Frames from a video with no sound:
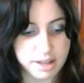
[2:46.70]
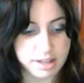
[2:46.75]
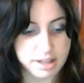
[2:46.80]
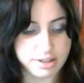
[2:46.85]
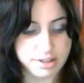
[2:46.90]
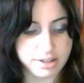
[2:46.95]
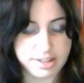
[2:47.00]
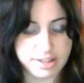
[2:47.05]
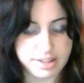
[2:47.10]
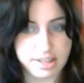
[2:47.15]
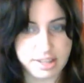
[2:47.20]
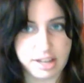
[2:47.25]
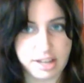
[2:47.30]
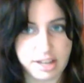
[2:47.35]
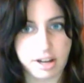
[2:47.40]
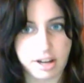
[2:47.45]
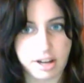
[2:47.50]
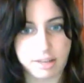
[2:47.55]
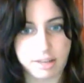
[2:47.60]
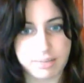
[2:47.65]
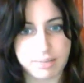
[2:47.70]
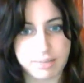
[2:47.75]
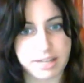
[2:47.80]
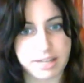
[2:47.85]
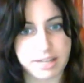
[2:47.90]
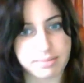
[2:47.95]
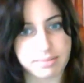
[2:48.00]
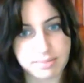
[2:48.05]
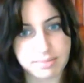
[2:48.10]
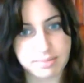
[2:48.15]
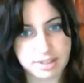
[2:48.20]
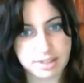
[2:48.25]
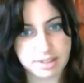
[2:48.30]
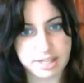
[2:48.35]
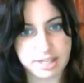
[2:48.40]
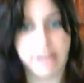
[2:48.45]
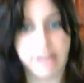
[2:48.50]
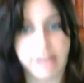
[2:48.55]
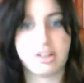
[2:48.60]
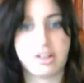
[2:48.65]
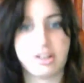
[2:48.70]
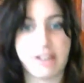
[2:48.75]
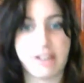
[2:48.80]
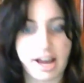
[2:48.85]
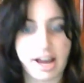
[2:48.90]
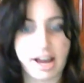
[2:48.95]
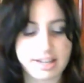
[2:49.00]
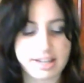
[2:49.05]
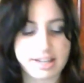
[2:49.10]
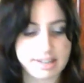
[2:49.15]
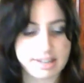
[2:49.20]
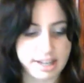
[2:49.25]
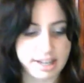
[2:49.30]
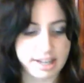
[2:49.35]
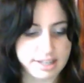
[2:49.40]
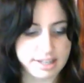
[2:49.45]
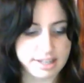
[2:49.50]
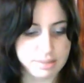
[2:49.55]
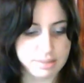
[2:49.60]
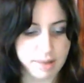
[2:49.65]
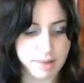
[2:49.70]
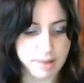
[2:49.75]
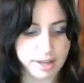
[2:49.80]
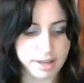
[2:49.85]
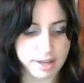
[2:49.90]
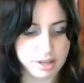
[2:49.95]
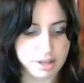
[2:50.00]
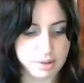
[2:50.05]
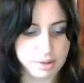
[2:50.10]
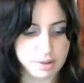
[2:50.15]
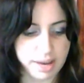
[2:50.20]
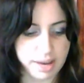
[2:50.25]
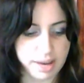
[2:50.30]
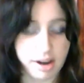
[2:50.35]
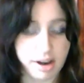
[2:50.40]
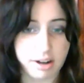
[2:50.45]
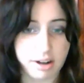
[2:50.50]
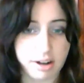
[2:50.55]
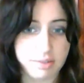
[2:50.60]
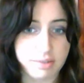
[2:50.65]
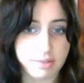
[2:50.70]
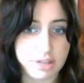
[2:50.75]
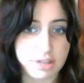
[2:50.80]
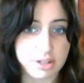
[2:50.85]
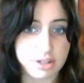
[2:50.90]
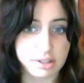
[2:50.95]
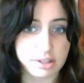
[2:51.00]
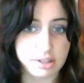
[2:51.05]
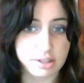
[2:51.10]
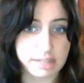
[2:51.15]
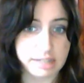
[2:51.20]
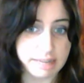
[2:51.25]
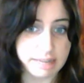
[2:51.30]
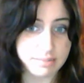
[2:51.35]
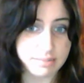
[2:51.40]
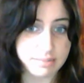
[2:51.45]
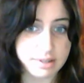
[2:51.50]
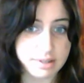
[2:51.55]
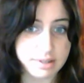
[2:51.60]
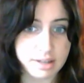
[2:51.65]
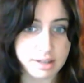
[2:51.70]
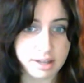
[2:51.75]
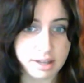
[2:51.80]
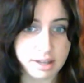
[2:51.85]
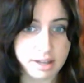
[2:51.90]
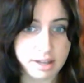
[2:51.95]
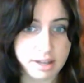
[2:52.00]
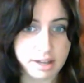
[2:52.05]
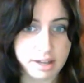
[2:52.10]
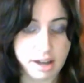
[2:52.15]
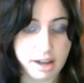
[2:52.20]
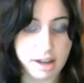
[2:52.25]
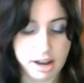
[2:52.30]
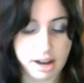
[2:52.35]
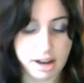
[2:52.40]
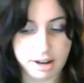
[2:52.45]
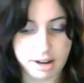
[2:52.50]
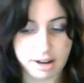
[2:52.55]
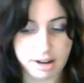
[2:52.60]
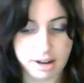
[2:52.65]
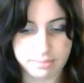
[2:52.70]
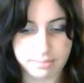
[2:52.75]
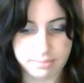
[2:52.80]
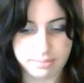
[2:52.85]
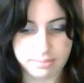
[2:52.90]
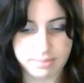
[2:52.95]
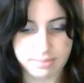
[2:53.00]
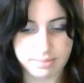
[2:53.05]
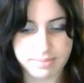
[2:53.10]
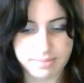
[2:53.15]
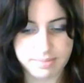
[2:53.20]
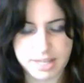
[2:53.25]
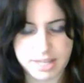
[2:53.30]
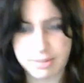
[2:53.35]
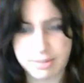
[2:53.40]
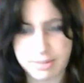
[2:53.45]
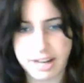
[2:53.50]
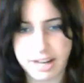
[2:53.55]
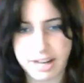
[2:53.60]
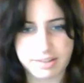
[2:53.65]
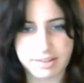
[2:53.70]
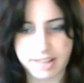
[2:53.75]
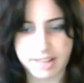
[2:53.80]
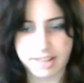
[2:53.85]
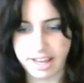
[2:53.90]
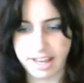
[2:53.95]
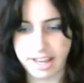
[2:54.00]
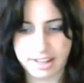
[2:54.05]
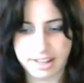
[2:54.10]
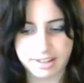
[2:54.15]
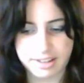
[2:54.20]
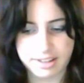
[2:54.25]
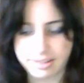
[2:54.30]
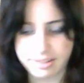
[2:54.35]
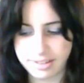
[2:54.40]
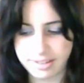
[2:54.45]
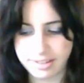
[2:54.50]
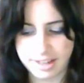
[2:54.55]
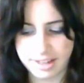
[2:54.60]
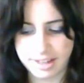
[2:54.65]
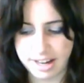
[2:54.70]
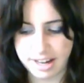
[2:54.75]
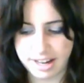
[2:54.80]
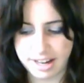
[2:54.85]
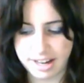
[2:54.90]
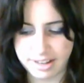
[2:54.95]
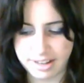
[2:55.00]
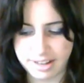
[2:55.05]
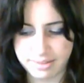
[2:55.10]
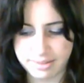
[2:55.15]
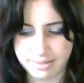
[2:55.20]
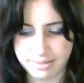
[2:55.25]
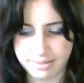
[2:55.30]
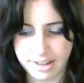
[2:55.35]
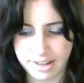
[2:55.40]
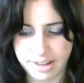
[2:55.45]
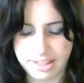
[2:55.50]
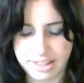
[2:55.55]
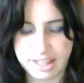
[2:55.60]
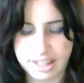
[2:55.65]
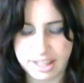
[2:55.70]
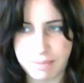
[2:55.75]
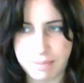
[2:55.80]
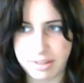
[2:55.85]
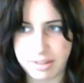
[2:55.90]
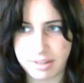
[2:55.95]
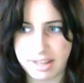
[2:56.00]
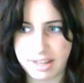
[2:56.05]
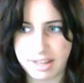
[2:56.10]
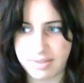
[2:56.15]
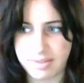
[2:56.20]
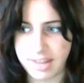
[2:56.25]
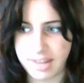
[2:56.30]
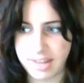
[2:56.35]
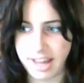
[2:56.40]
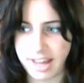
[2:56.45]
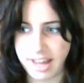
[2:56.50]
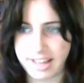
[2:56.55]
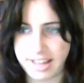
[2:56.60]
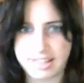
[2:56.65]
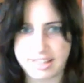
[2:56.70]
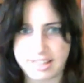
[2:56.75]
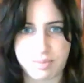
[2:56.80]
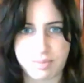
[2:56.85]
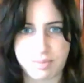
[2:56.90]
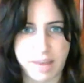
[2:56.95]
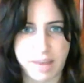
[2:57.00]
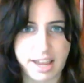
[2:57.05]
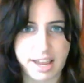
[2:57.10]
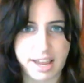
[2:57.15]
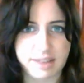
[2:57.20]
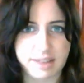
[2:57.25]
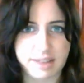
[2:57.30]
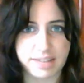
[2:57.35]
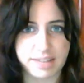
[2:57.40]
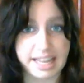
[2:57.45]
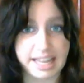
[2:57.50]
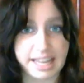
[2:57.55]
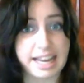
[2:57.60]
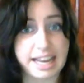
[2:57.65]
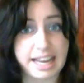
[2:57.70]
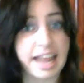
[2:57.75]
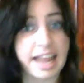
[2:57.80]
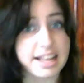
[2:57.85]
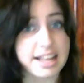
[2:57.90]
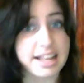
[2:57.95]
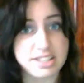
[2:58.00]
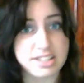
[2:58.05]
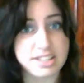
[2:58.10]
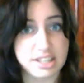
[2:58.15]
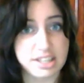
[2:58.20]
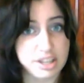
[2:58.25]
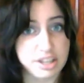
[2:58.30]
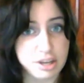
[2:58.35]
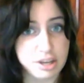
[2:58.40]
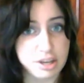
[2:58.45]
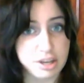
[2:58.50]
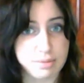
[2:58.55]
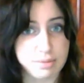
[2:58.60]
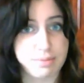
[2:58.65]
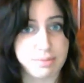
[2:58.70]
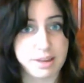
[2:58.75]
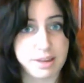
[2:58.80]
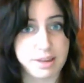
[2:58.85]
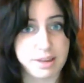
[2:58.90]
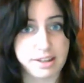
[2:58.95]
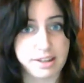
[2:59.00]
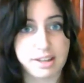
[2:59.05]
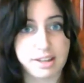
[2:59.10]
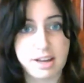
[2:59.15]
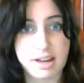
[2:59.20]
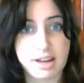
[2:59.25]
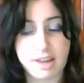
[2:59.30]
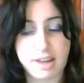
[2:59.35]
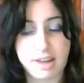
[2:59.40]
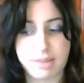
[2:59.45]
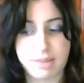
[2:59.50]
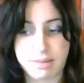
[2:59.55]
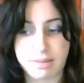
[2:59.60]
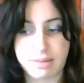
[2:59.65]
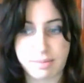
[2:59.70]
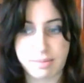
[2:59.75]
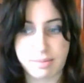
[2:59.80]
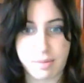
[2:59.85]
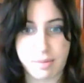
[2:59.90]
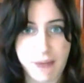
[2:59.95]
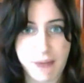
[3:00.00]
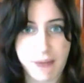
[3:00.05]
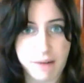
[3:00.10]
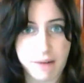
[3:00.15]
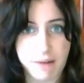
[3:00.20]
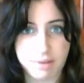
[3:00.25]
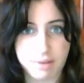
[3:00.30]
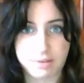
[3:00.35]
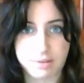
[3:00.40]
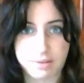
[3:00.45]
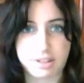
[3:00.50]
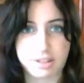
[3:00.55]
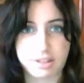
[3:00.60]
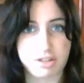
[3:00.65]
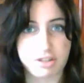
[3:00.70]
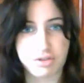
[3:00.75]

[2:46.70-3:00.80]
There's a thing called being technolyzed, and it's when you get artificial limbs, some kind of I think they believe that it's a way of enhancing the human being, becoming more powerful and